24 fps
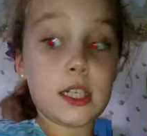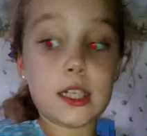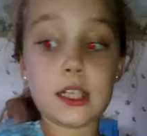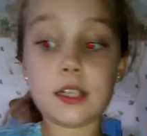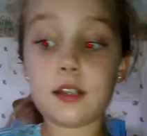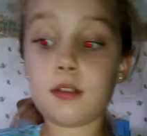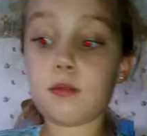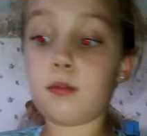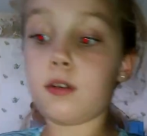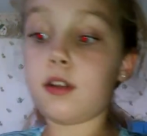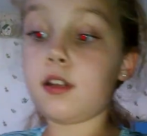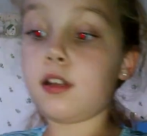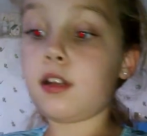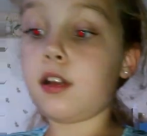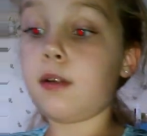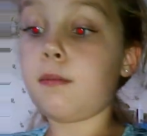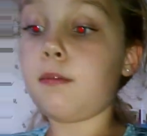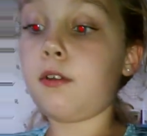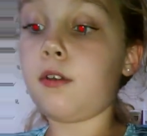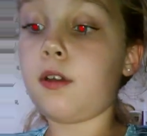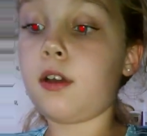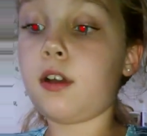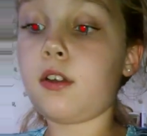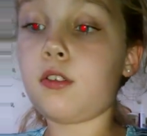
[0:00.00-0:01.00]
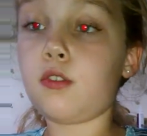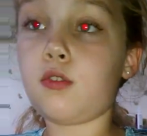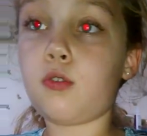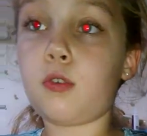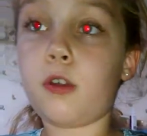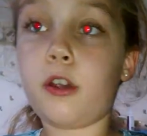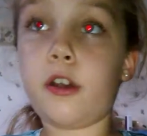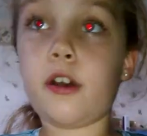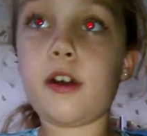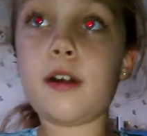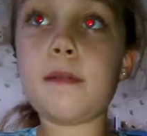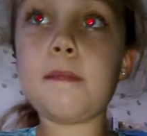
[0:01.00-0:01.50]
to the one that I'm doing a
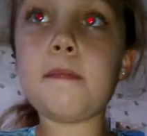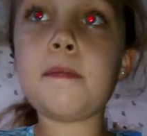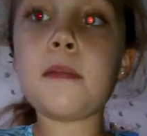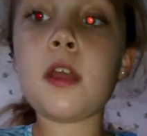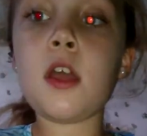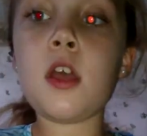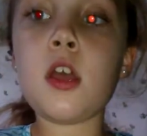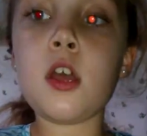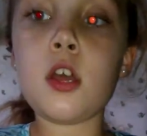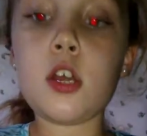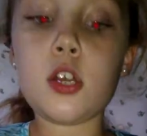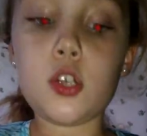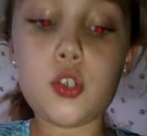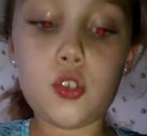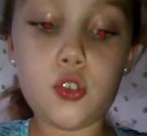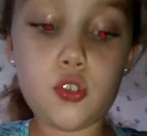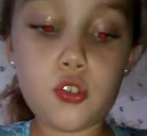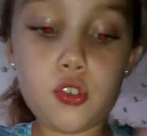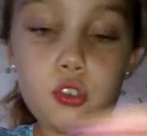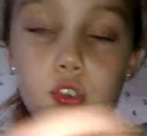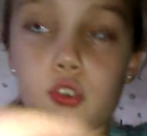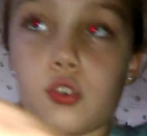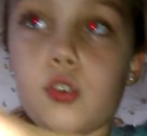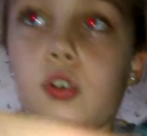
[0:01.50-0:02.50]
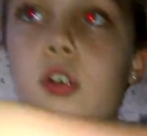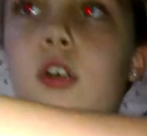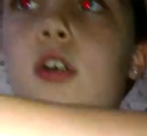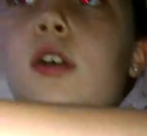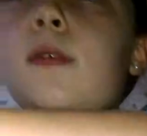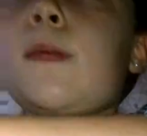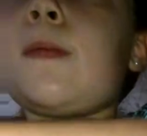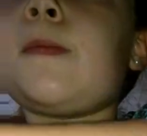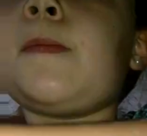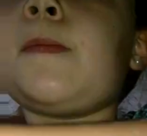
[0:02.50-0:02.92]
tutorial on. So,